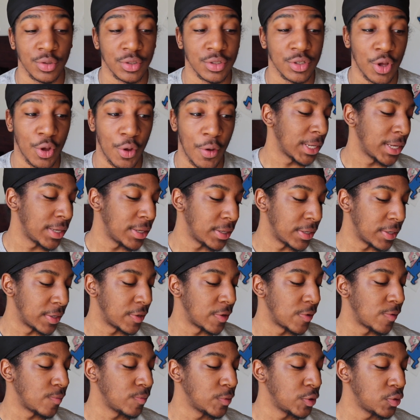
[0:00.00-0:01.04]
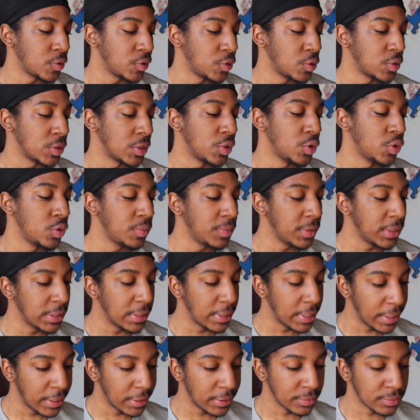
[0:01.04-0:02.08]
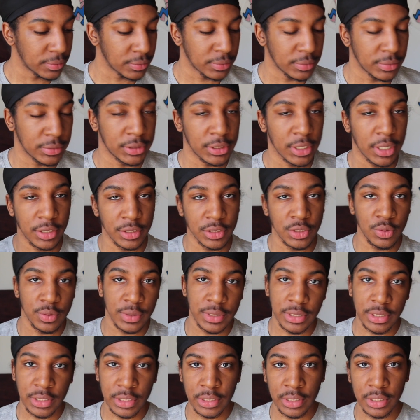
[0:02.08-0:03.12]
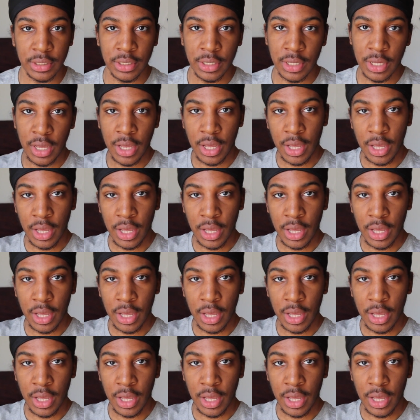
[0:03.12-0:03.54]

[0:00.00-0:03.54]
So yeah, I'm just going to use a little bit of that to untwist it,